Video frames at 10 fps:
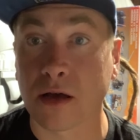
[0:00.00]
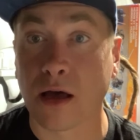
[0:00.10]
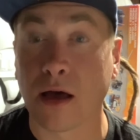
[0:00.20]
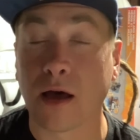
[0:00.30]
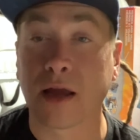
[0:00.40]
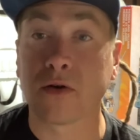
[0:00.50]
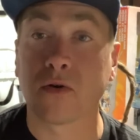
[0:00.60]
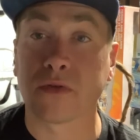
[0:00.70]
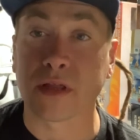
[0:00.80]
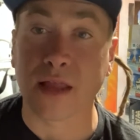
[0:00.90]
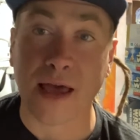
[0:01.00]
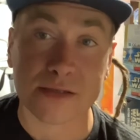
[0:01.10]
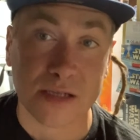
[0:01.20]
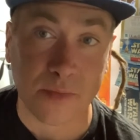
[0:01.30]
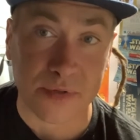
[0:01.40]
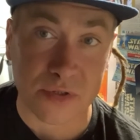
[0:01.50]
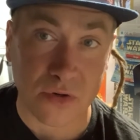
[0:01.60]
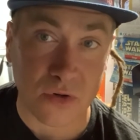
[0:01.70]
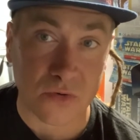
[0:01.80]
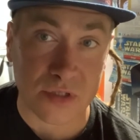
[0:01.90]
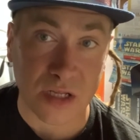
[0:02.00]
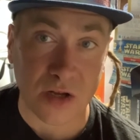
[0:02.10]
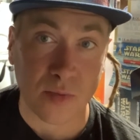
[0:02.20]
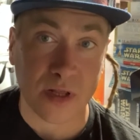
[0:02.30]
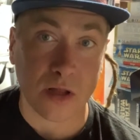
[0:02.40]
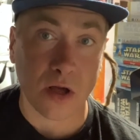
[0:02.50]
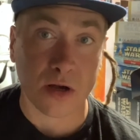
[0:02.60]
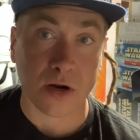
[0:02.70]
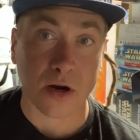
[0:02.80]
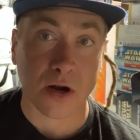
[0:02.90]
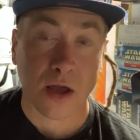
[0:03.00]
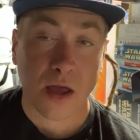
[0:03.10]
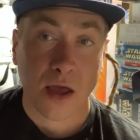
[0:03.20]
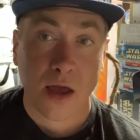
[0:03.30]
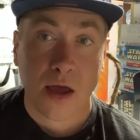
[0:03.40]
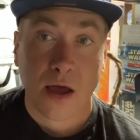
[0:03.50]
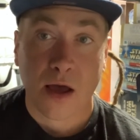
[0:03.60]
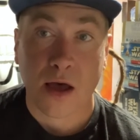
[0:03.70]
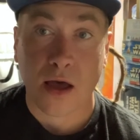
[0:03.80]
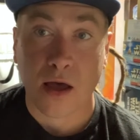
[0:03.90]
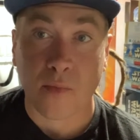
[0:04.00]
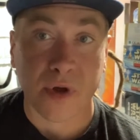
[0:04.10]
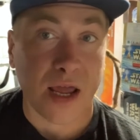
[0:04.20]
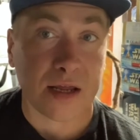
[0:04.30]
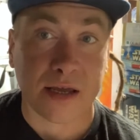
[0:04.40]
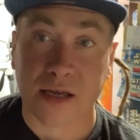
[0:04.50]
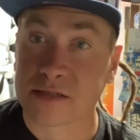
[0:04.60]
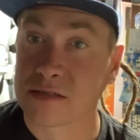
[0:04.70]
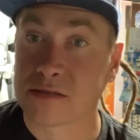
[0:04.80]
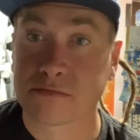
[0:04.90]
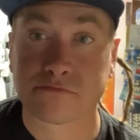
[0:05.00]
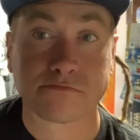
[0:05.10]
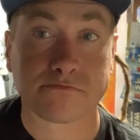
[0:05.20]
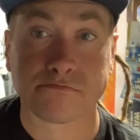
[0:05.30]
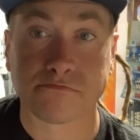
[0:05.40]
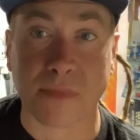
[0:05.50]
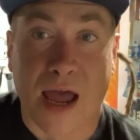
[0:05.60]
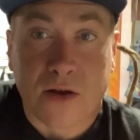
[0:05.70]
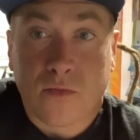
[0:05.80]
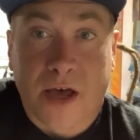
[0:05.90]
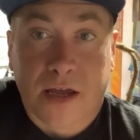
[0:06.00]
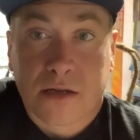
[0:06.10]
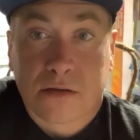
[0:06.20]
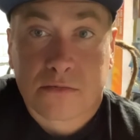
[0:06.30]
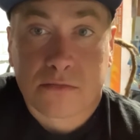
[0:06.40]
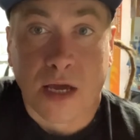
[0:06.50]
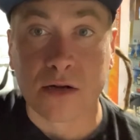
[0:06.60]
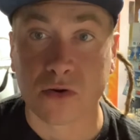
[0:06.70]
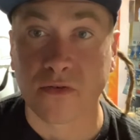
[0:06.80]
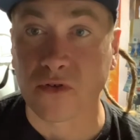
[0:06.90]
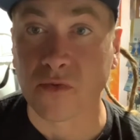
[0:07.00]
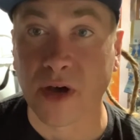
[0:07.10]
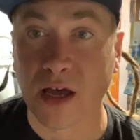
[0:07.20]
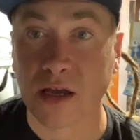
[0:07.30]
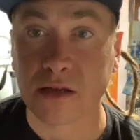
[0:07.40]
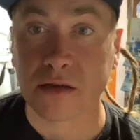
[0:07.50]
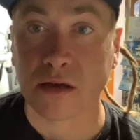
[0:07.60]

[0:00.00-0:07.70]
I know the last episode was a little bit longer, but I guess I don't mind. I don't know if you mind.